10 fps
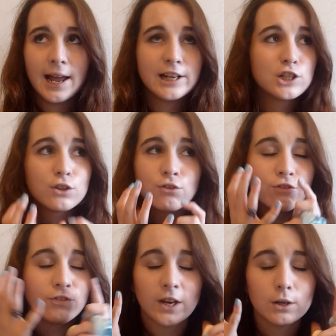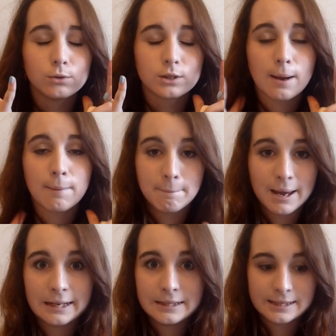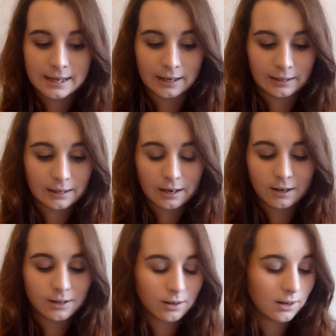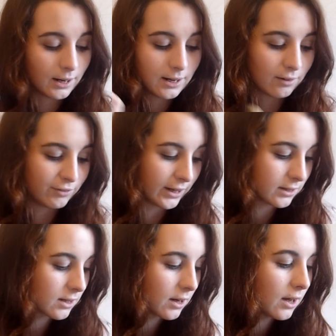It just feels amazing. I love it.